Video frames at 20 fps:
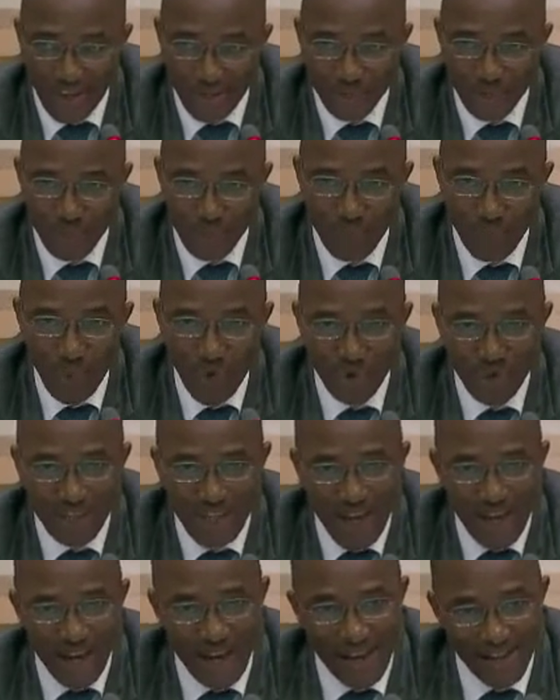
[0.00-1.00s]
as well
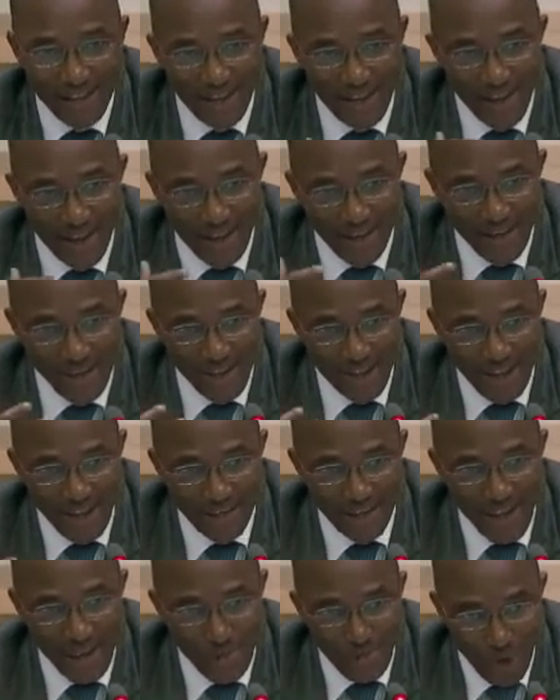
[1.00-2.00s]
as the extent to
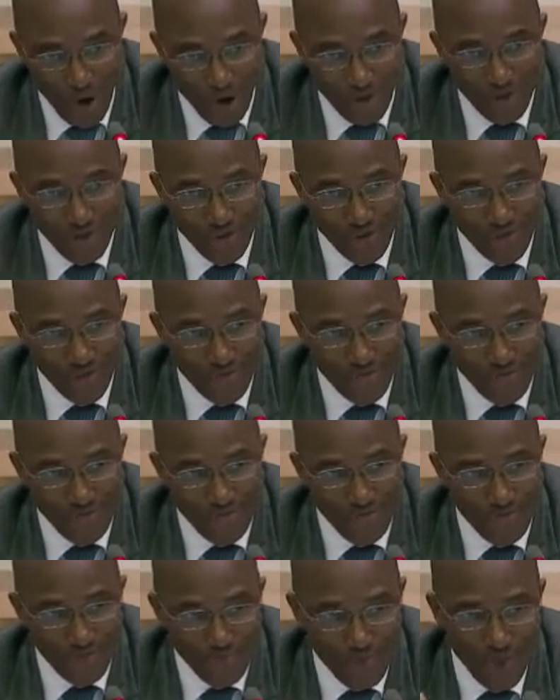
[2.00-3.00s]
which they're in line
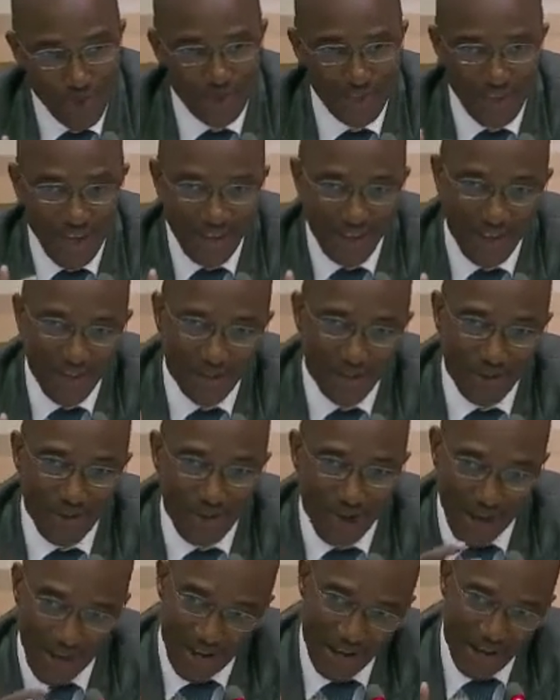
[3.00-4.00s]
with governance.
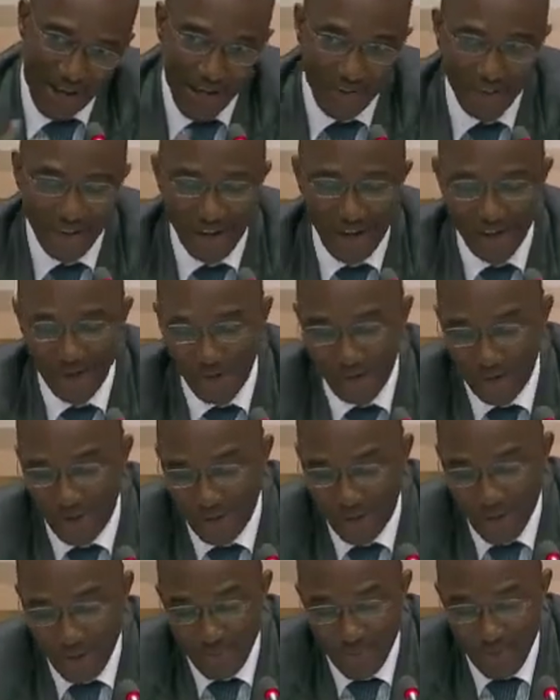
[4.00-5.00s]
The better
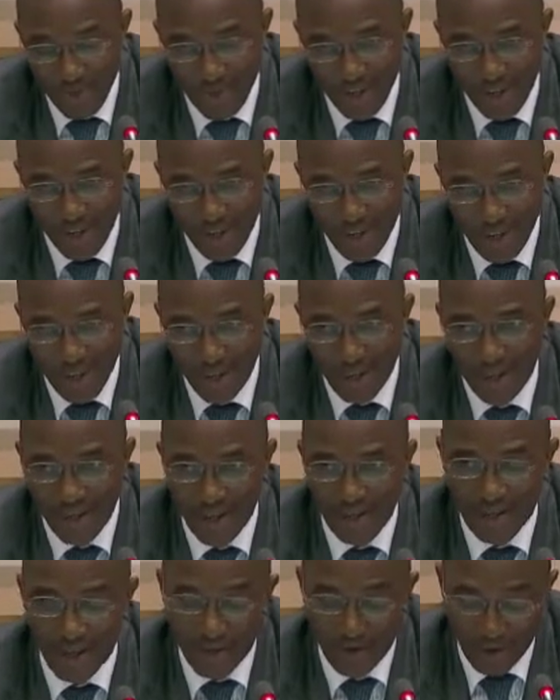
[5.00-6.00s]
governance is,
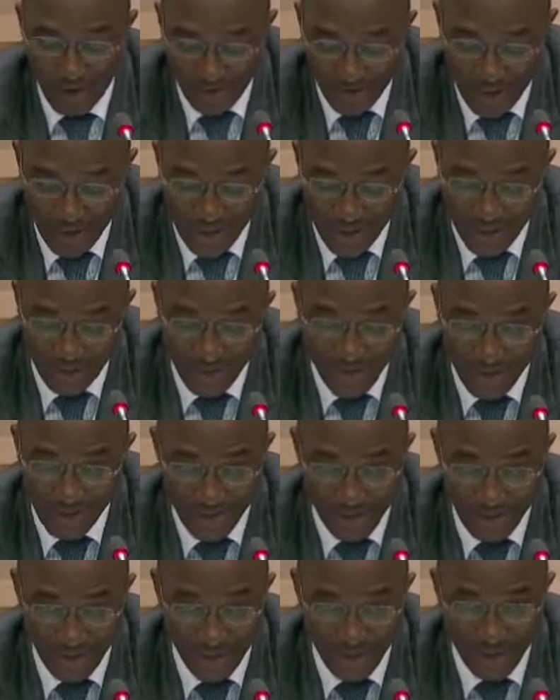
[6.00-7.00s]
the better
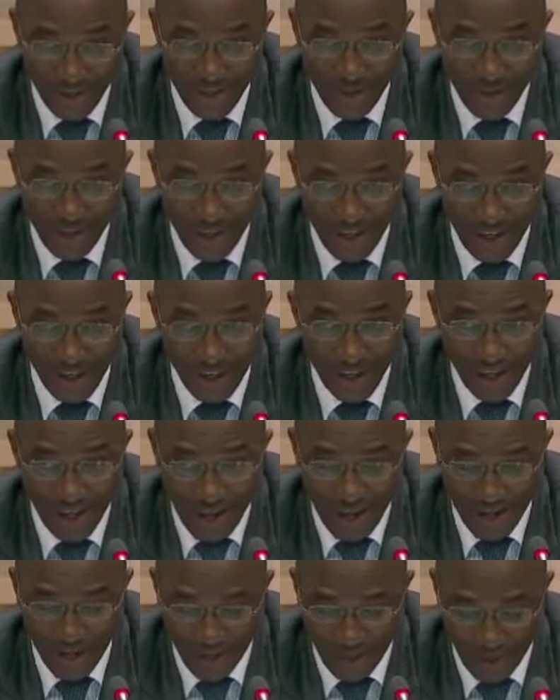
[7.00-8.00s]
combating poverty
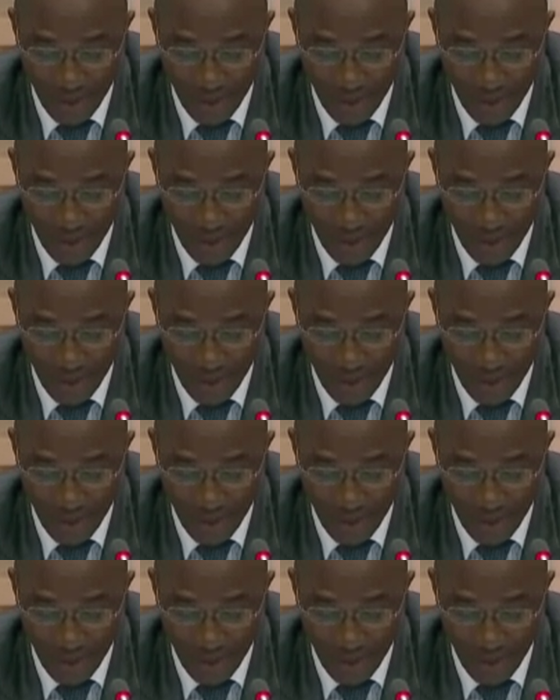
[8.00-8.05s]
is.